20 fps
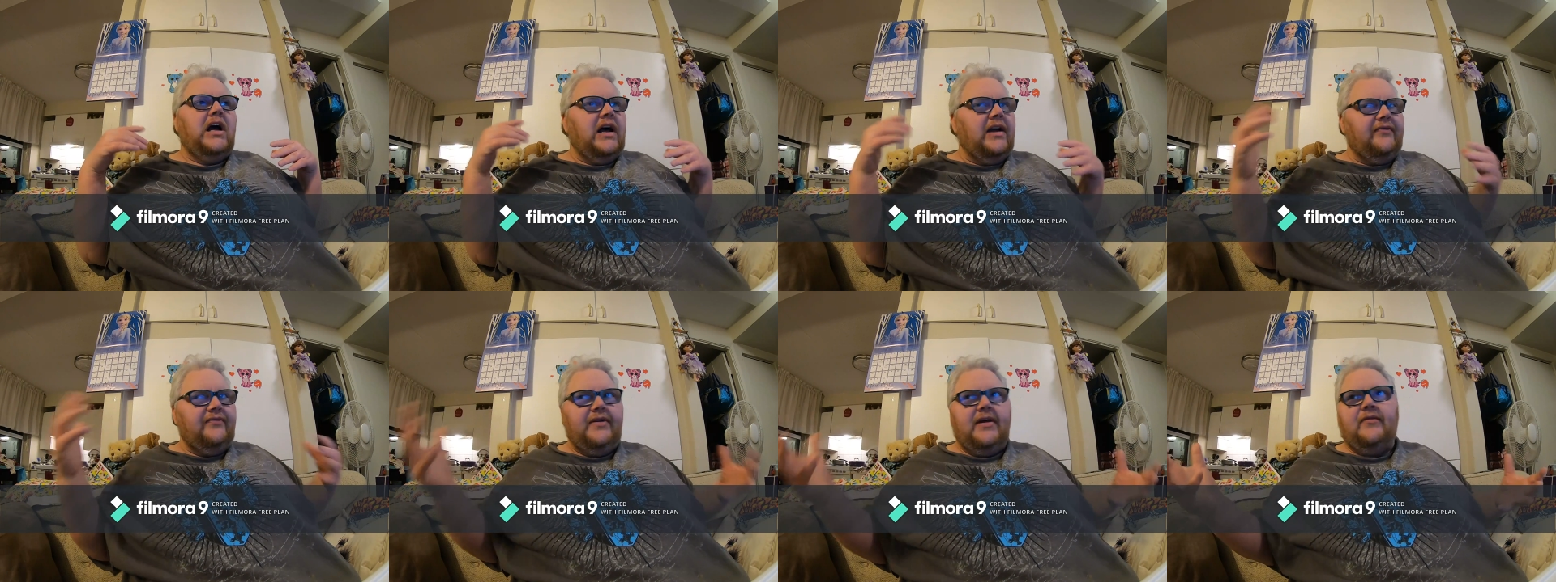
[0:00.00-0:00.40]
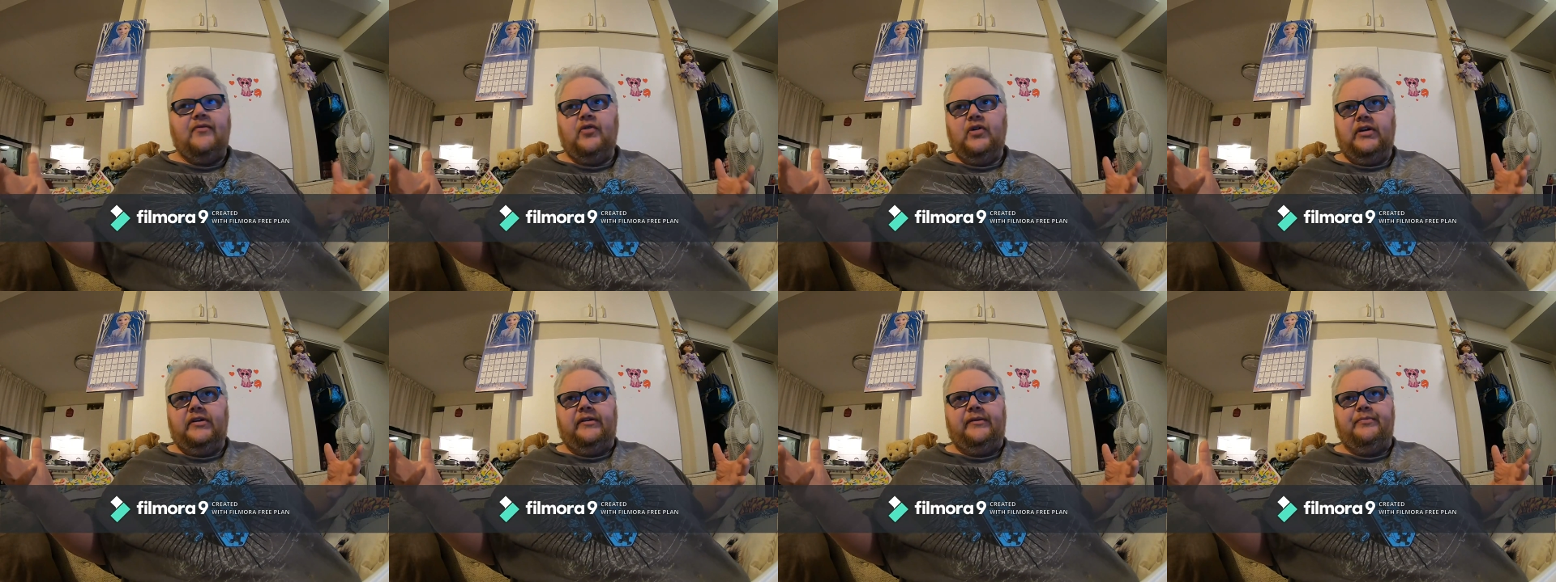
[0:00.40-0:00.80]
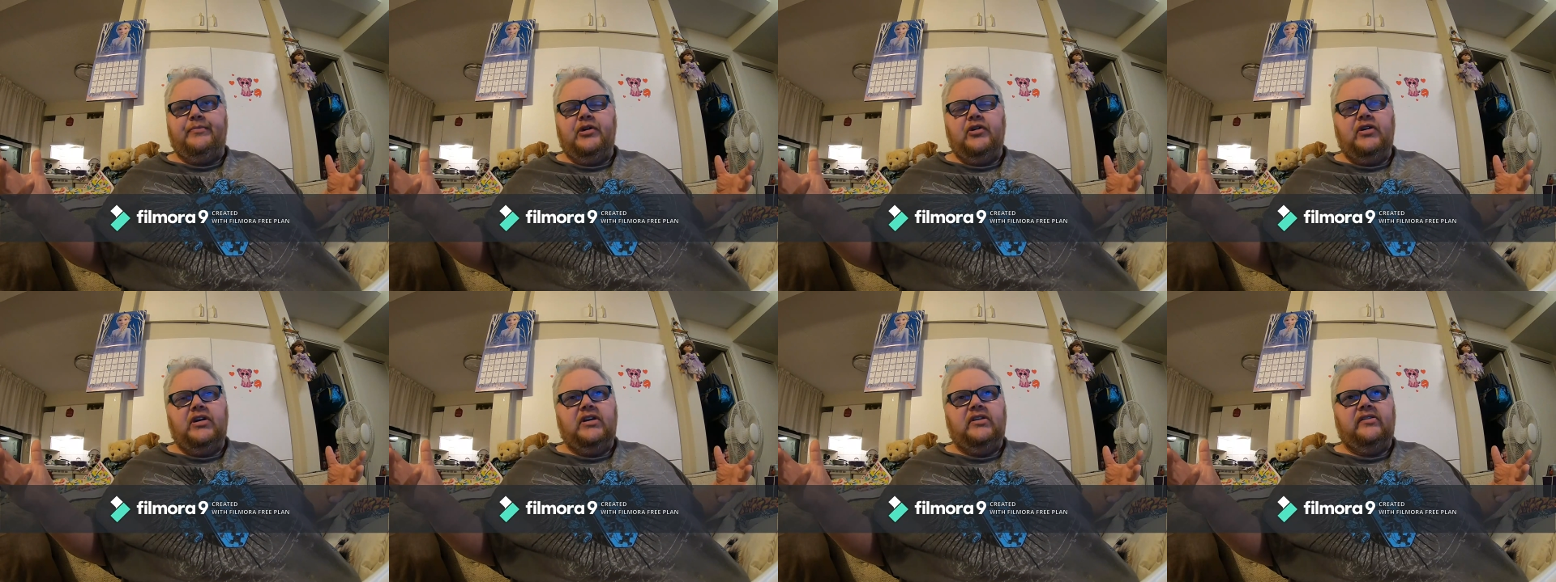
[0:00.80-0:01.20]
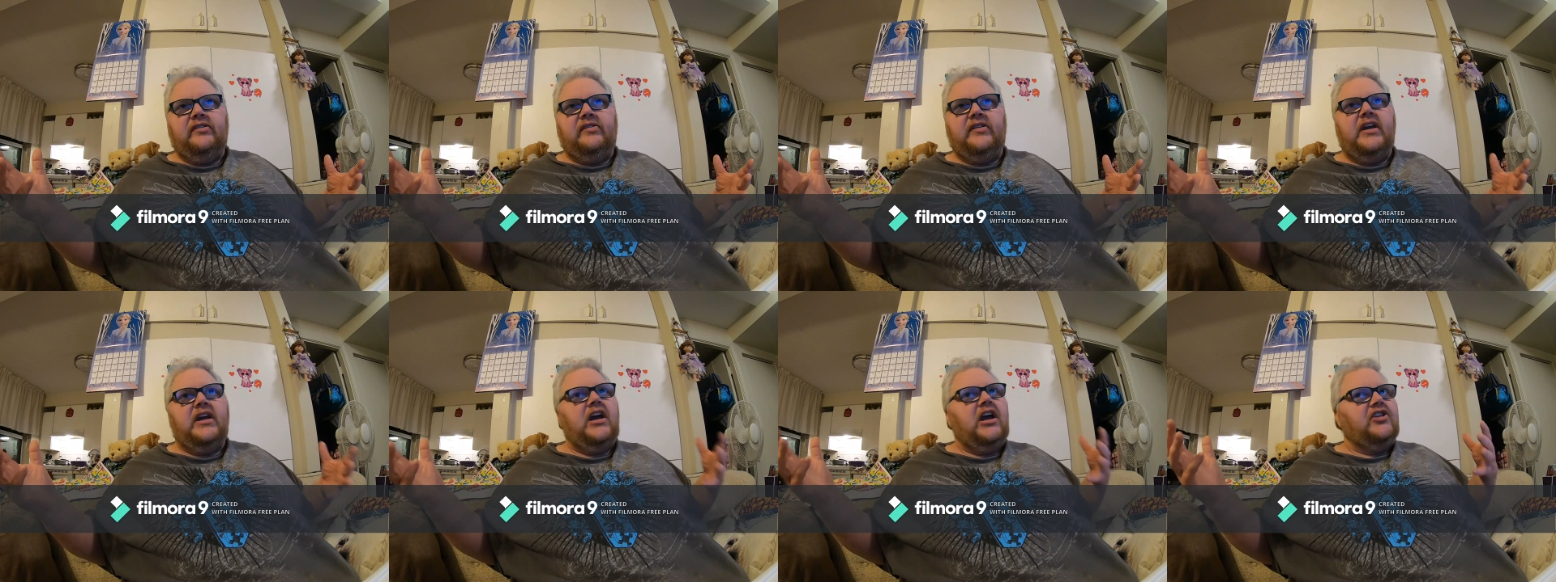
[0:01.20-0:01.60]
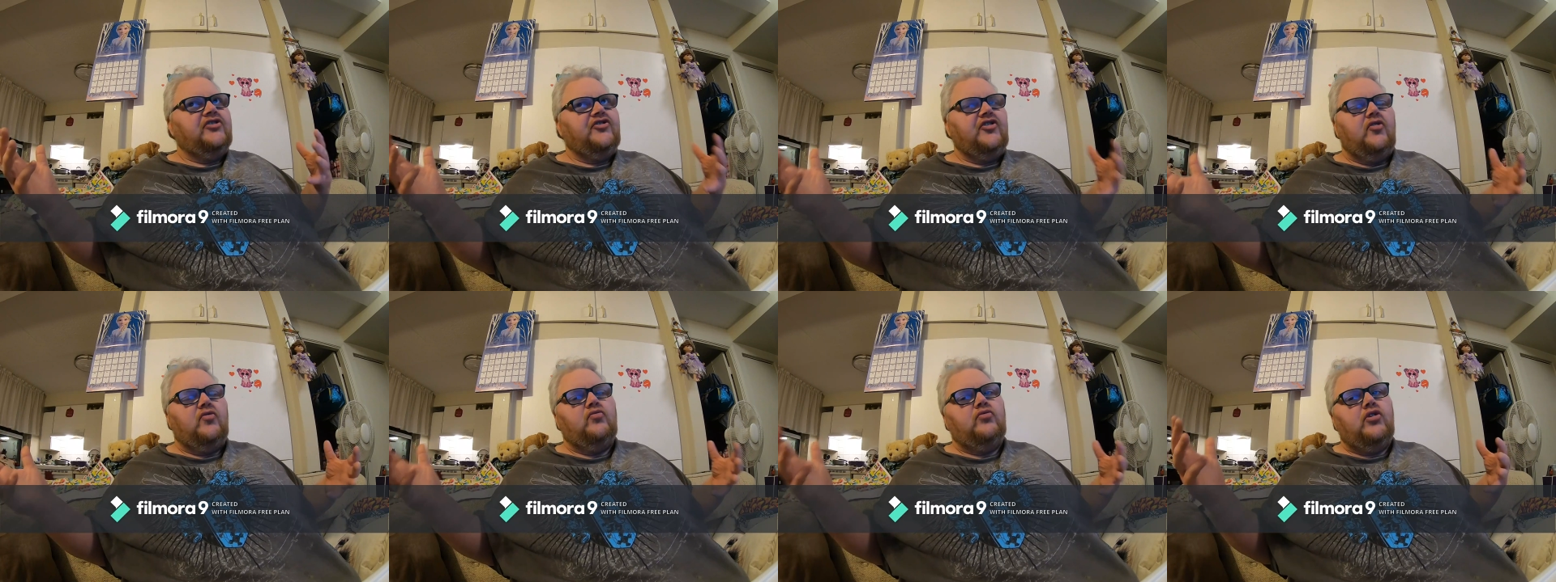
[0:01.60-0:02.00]
I've never experienced it. I
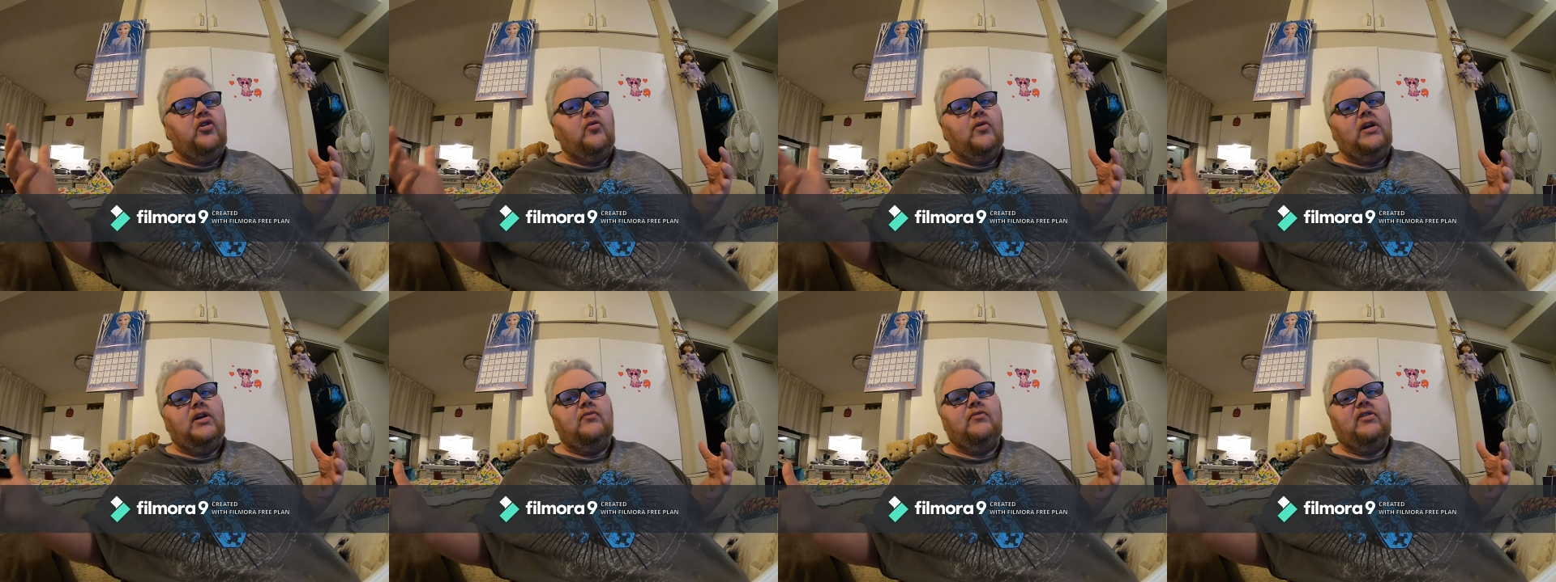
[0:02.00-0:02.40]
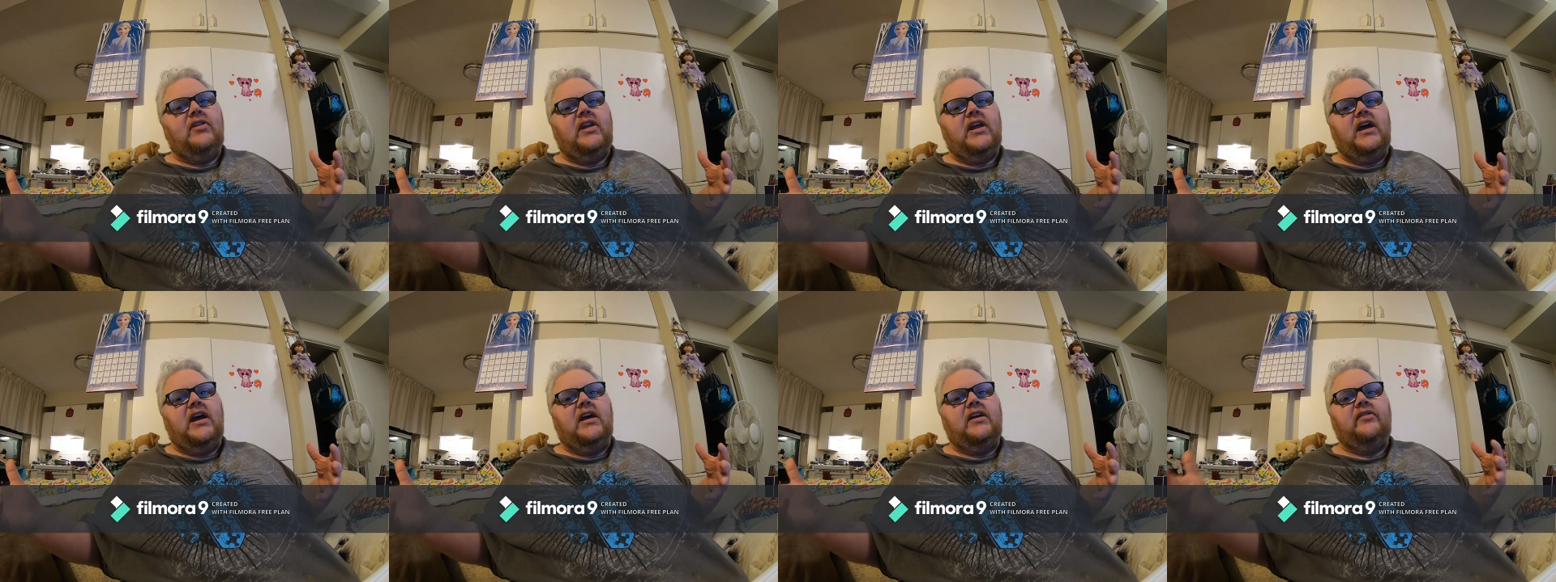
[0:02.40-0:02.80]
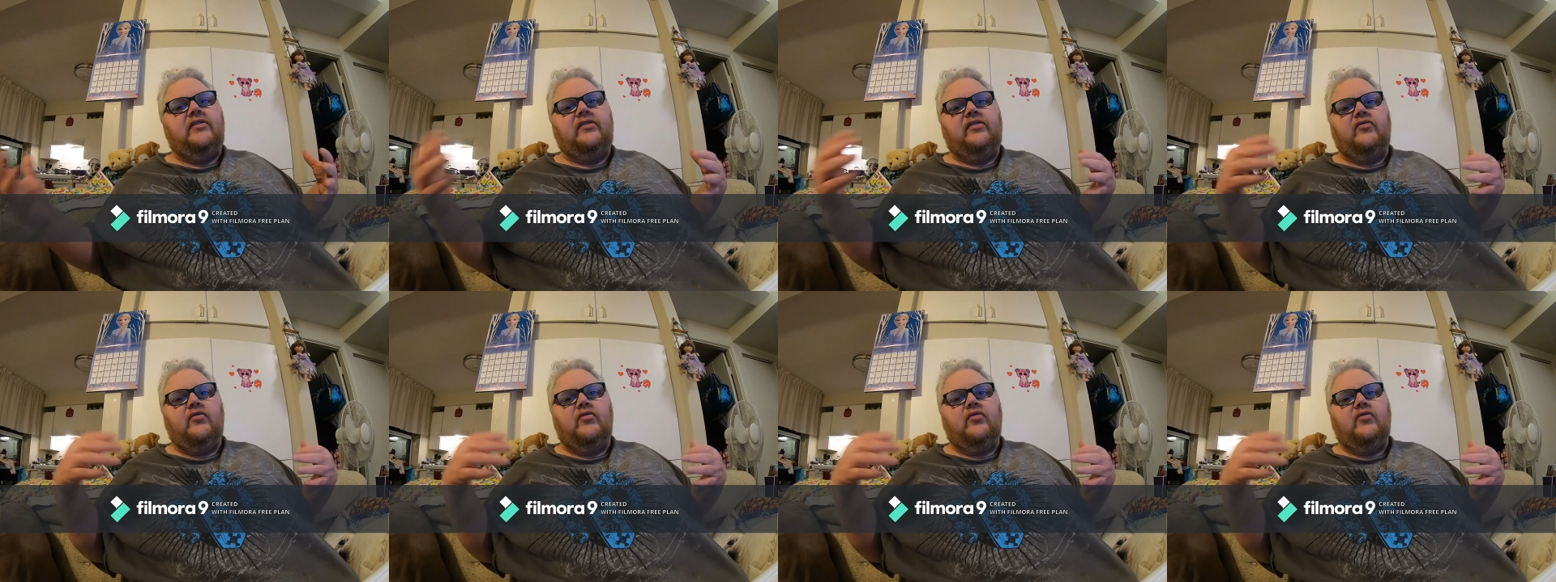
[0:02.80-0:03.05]
don't know anyone that has,